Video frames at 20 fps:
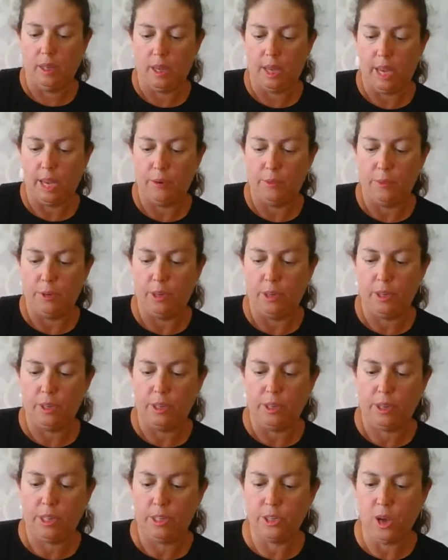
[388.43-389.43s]
And for
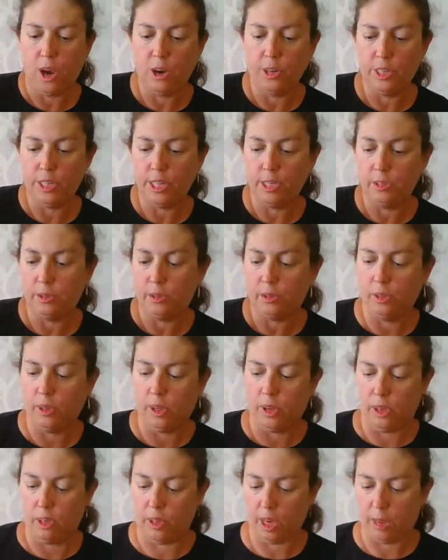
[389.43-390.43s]
the Dongding
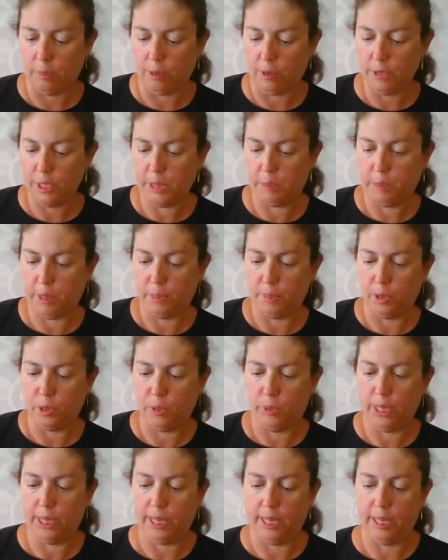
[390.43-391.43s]
Oolong, I'm going to be
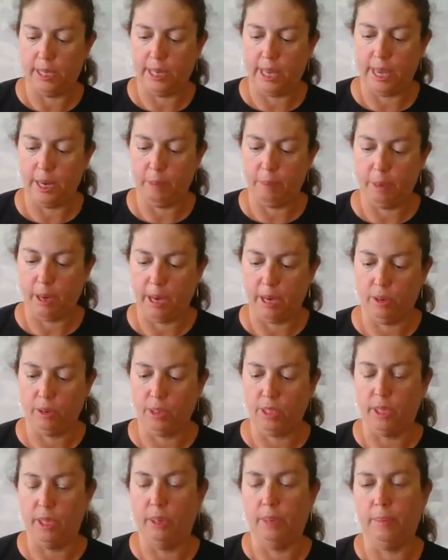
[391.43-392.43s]
brewing it at about
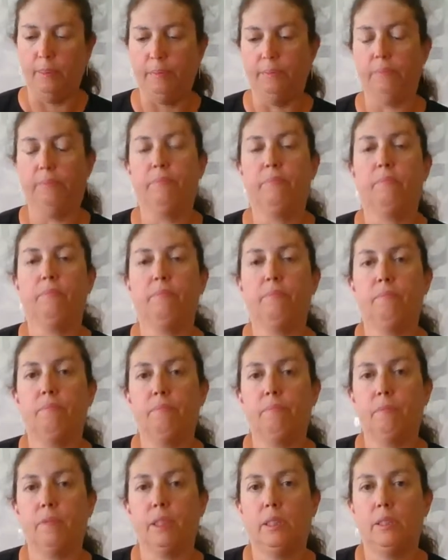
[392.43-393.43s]

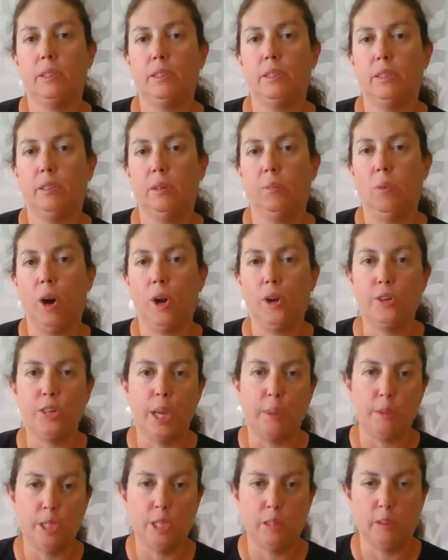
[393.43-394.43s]
a water
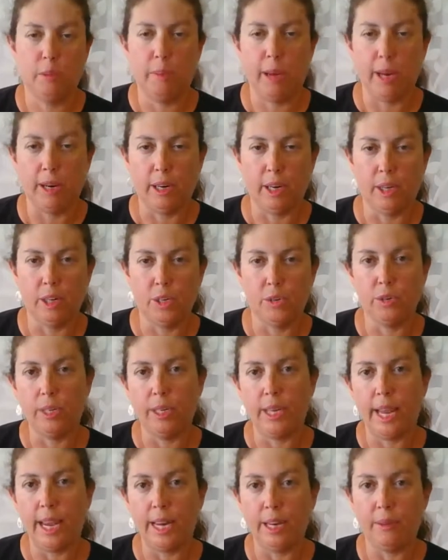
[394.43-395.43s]
temperature of about
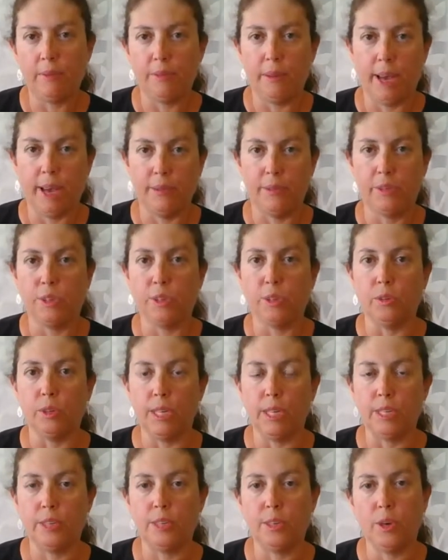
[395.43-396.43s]
185
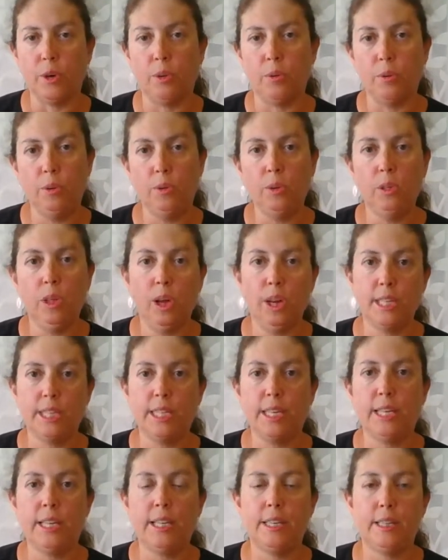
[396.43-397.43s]
degrees. So oolong
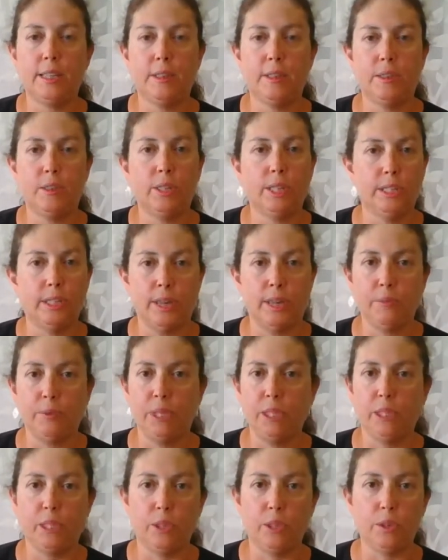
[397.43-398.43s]
teas, you can
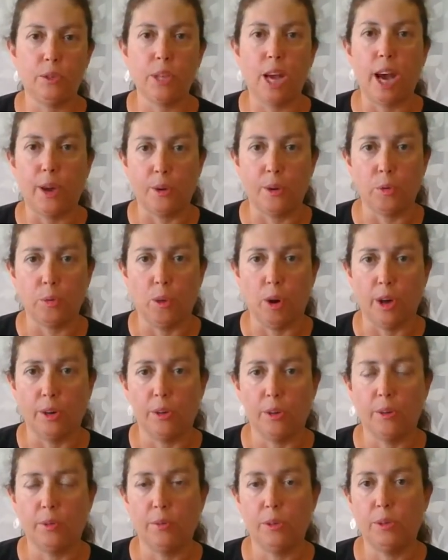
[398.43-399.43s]
definitely use hotter
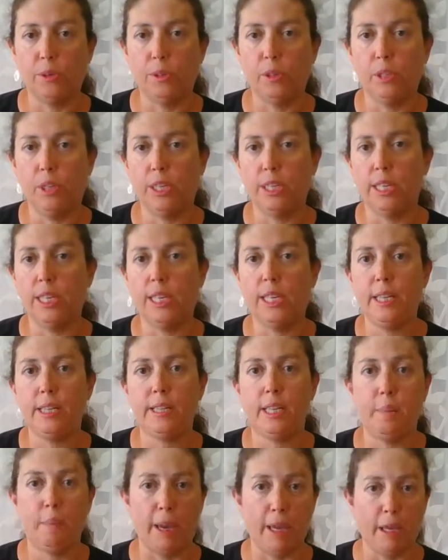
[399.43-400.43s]
water for oolong teas.
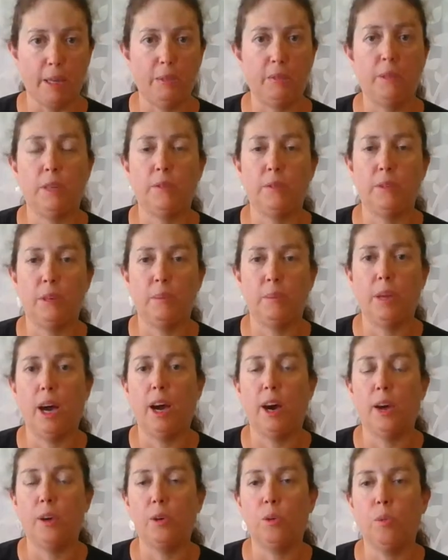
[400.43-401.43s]
They benefit from the
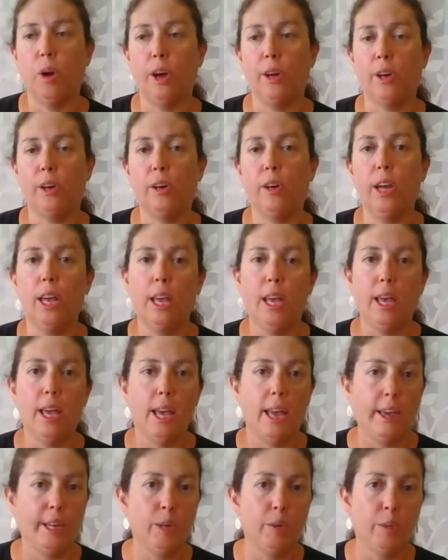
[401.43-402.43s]
hotter water.
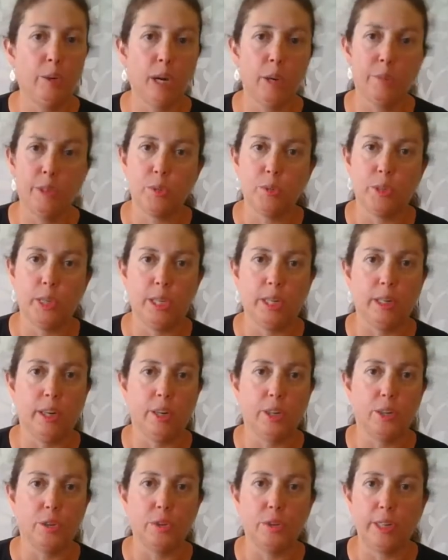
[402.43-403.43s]
Anywhere between
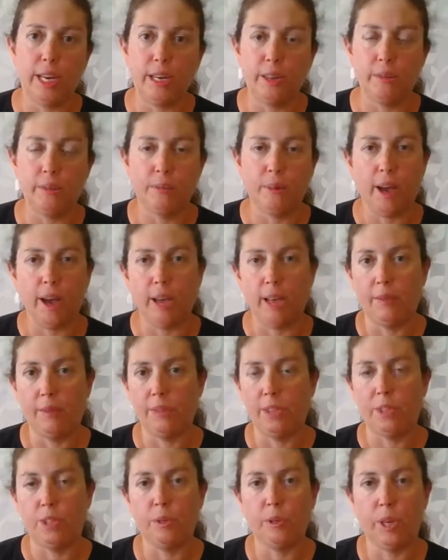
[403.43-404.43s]
185
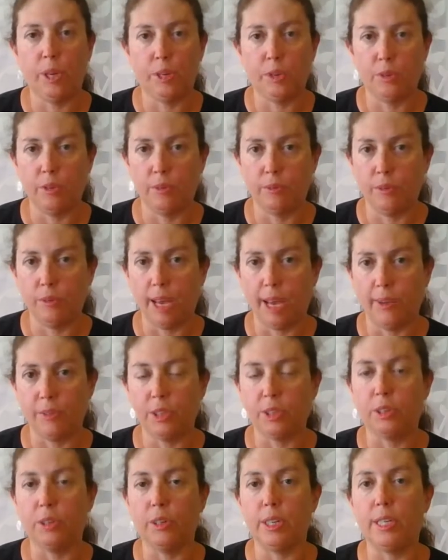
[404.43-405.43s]
to 205
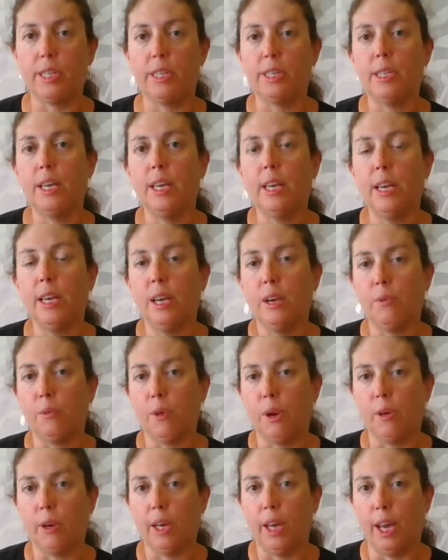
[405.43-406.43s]
degrees
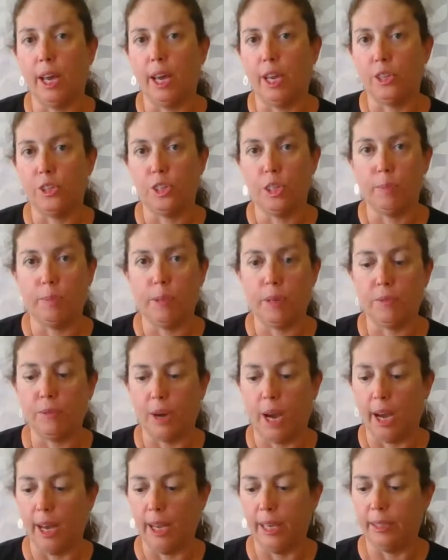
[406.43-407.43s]
Fahrenheit should be
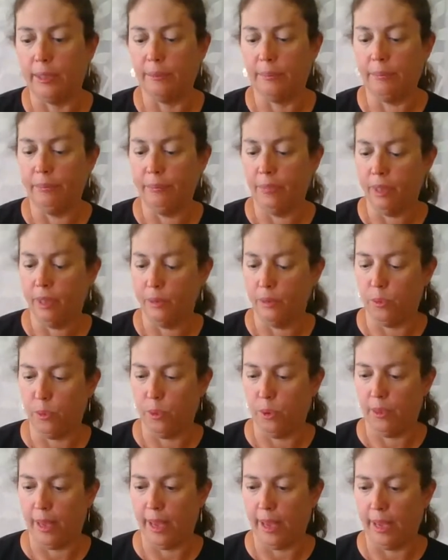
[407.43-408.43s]
fine
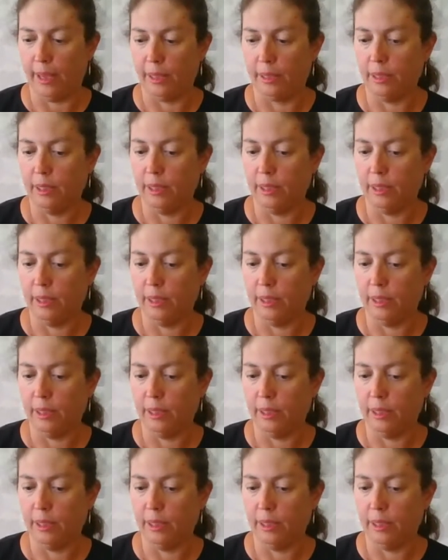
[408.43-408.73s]
for that.